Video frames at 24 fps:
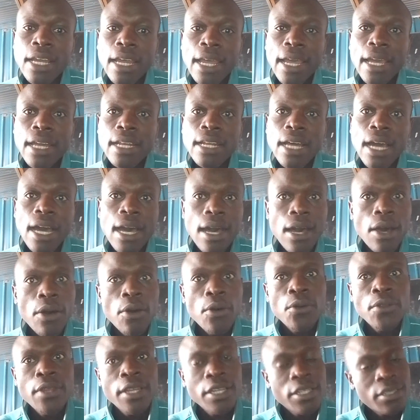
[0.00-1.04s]
and
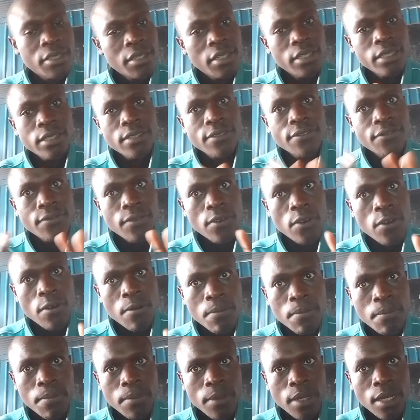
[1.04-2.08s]
how they transform